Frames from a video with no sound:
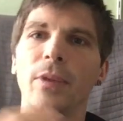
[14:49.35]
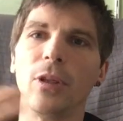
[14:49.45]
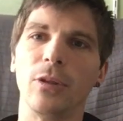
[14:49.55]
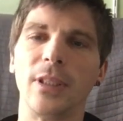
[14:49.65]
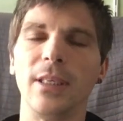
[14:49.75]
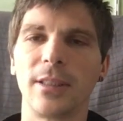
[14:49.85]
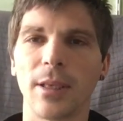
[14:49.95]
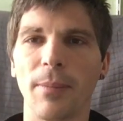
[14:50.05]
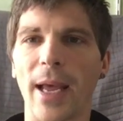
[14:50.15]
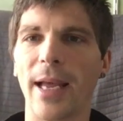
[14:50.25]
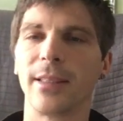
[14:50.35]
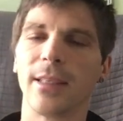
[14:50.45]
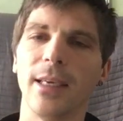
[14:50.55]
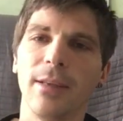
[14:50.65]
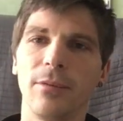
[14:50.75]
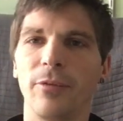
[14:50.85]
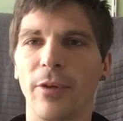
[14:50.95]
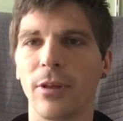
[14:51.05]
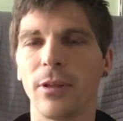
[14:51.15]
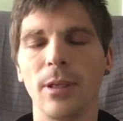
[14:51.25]
you see some ads
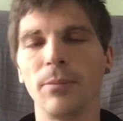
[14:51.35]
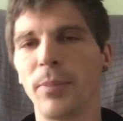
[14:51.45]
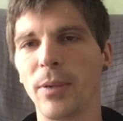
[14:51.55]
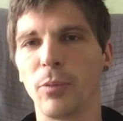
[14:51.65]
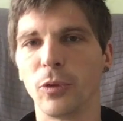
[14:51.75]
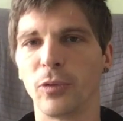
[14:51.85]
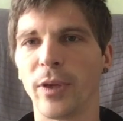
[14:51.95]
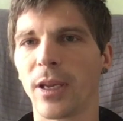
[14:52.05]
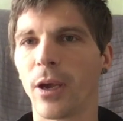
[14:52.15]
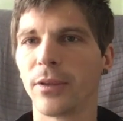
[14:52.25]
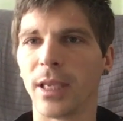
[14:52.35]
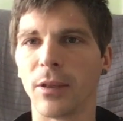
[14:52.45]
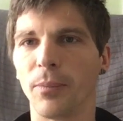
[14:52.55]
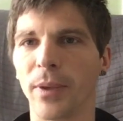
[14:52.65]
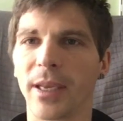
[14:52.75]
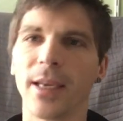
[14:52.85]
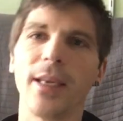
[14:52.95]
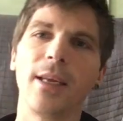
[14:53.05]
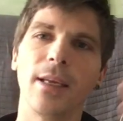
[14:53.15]
in people's videos at the beginning,